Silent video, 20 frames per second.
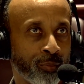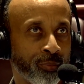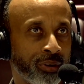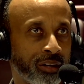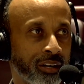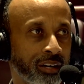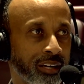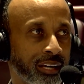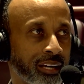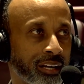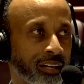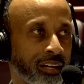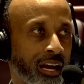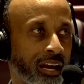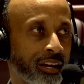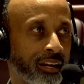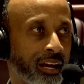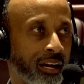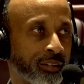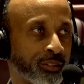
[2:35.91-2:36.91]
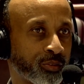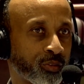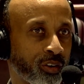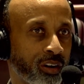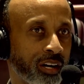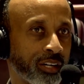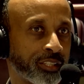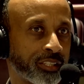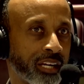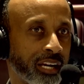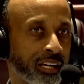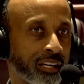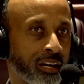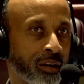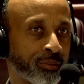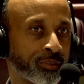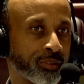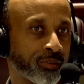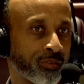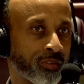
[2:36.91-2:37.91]
But again, a lot of that is rust, shaking
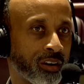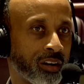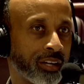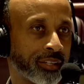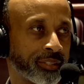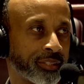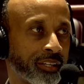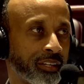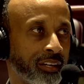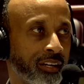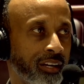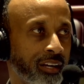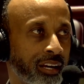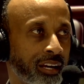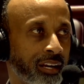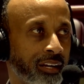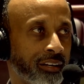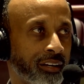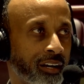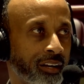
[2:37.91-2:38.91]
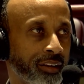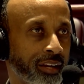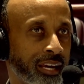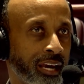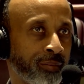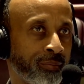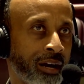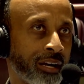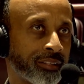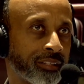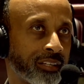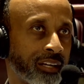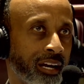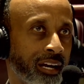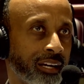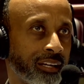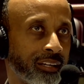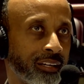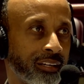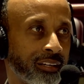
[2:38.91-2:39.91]
off some rust. And they came out
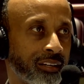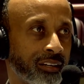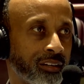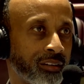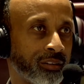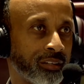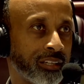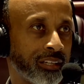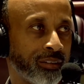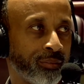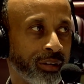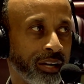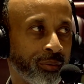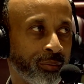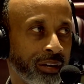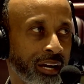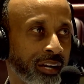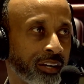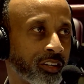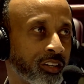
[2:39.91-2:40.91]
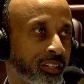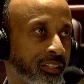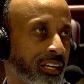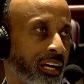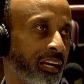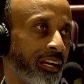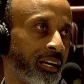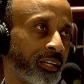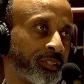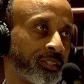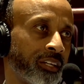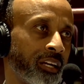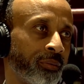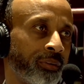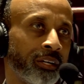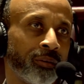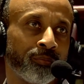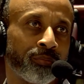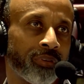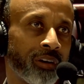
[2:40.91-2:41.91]
tonight, you know, and we had a good day yesterday.
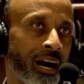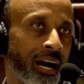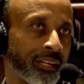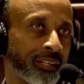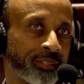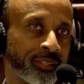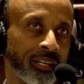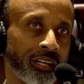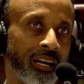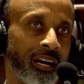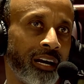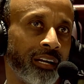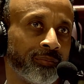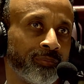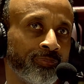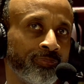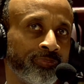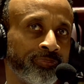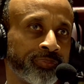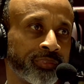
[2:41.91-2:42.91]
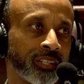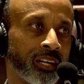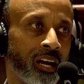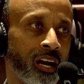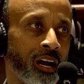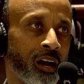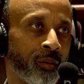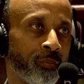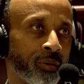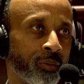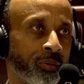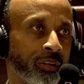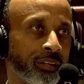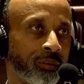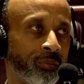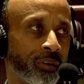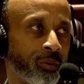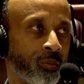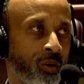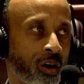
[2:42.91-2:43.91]
We didn't practice a lot, but
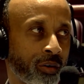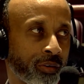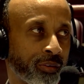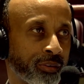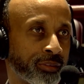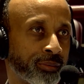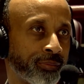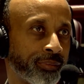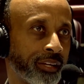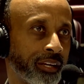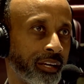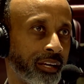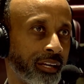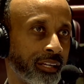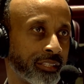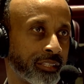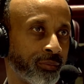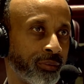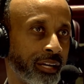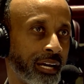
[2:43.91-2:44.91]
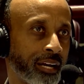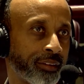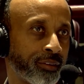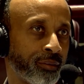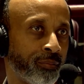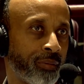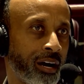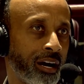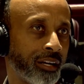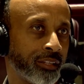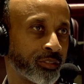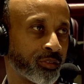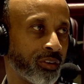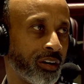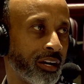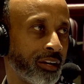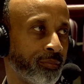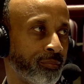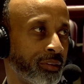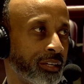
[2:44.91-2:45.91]
we walked through some things and we got their minds
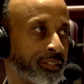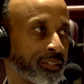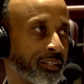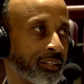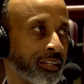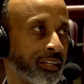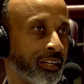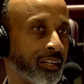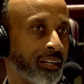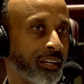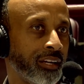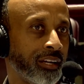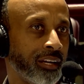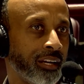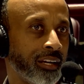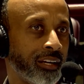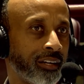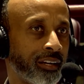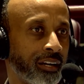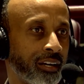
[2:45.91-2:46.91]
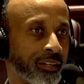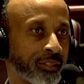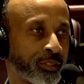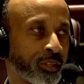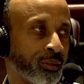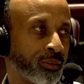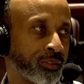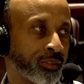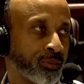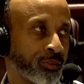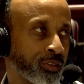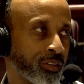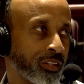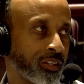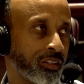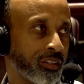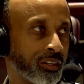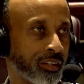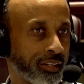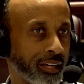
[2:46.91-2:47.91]
right mentally. And so it was
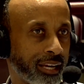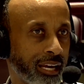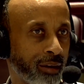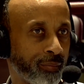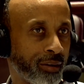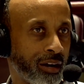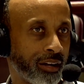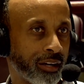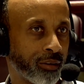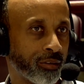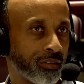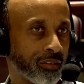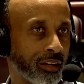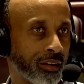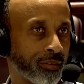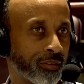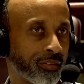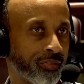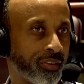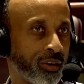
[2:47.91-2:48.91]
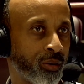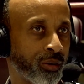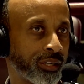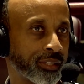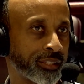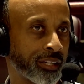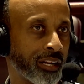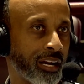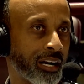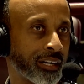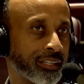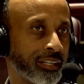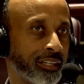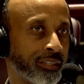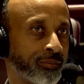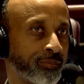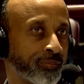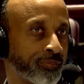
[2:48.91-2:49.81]
really good. They came out and they were focused and locked in.